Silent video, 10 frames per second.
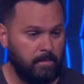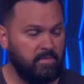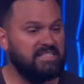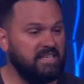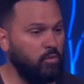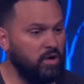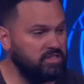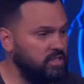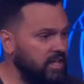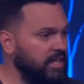But see,
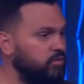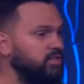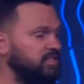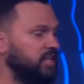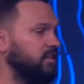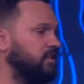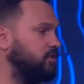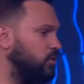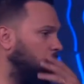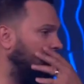what's interesting in this
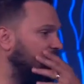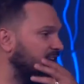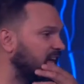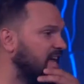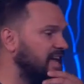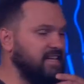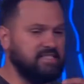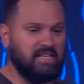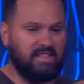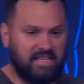story
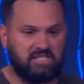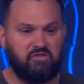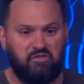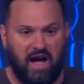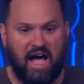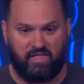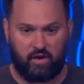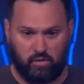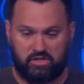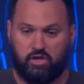is this
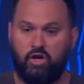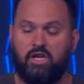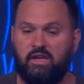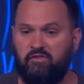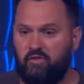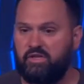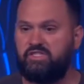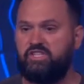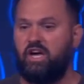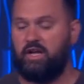father was looking for his
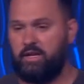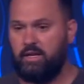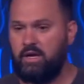son.